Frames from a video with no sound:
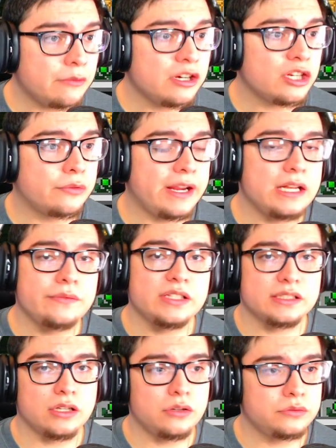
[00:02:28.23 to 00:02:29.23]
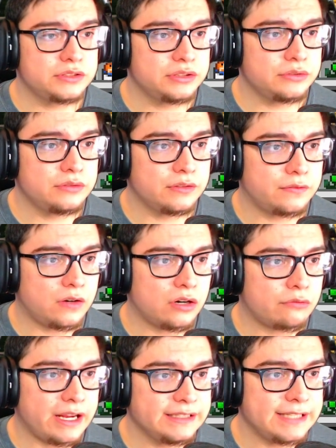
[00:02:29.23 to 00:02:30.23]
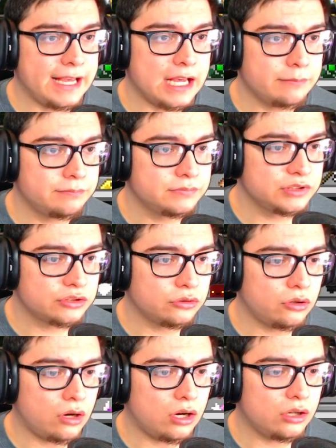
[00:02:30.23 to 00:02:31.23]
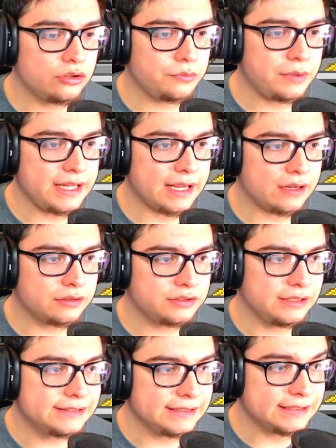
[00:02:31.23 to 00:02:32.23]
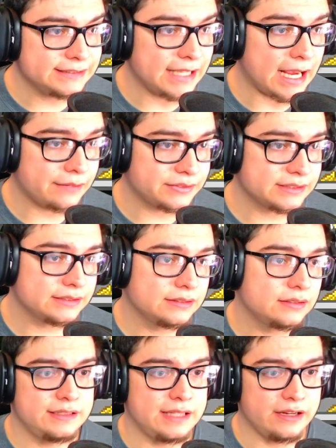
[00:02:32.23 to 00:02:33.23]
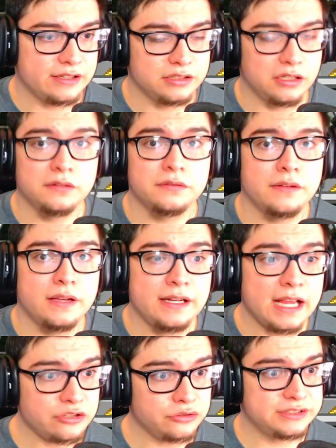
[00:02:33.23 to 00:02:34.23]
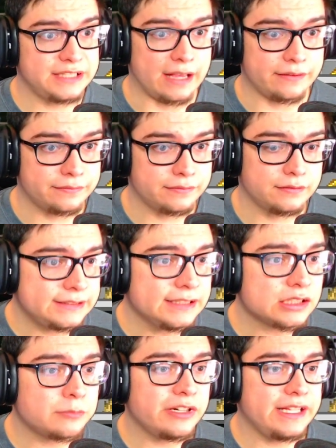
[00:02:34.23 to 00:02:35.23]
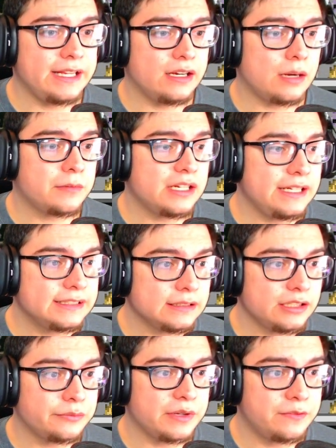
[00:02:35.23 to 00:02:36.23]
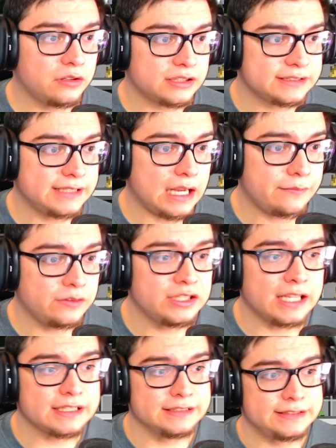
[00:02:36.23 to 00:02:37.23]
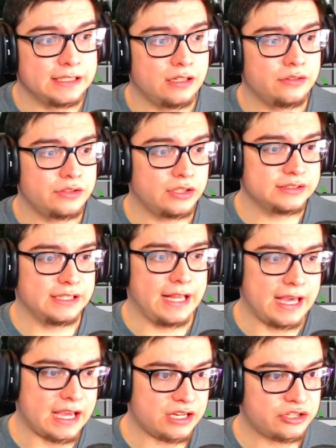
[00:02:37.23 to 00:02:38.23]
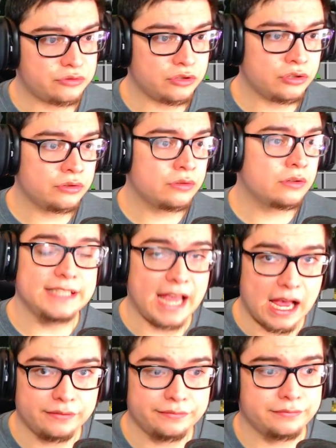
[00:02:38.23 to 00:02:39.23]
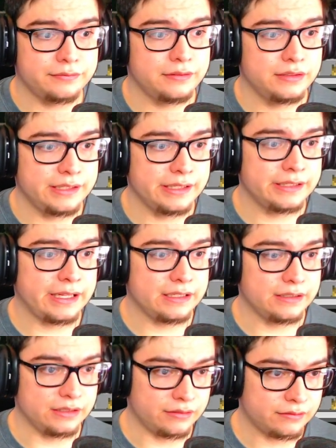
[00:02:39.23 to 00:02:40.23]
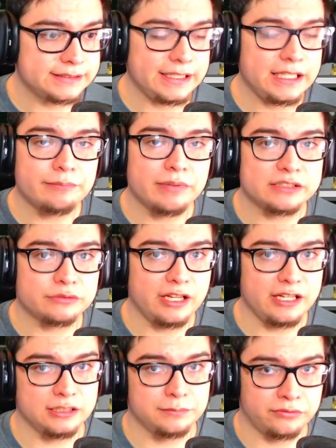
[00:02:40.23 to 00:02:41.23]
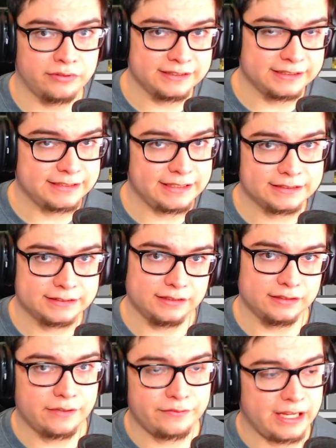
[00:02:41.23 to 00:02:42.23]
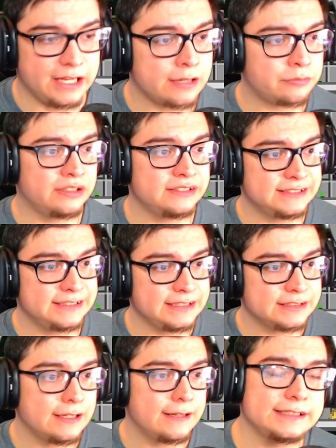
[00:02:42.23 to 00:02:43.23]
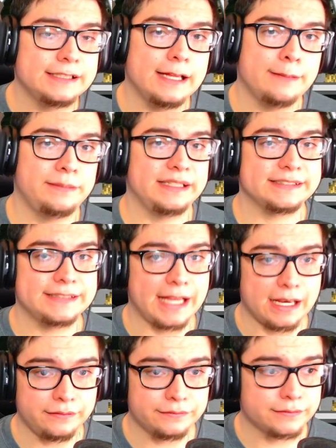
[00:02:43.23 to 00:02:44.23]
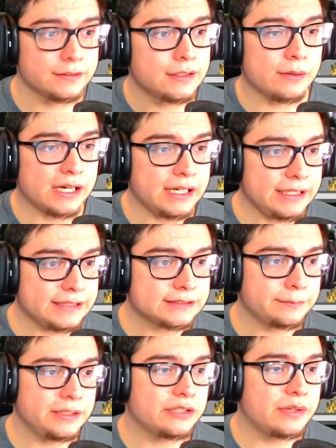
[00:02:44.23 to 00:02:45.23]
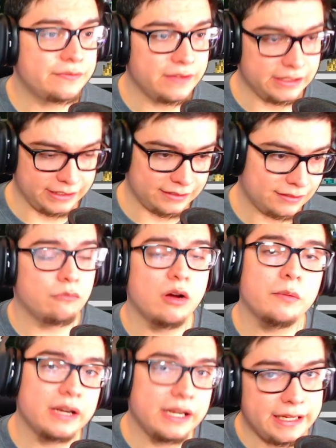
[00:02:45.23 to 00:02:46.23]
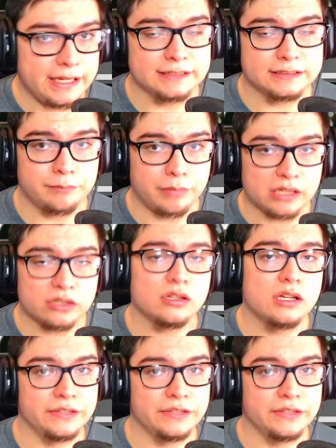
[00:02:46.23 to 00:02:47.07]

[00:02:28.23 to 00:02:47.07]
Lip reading: now we're in creative. Just go to the far right tab. Scroll all the way down till you see the staffs and snag yourself an Astral Staff. And since I'm already here, I'm going to need something to refill our staff. As you guys can tell, there's an Astral Staff, then like a C, but that's really just a parentheses, the left hand parentheses. That's an empty staff. And we're going to need something to refill it. And what we're going to need is a bottle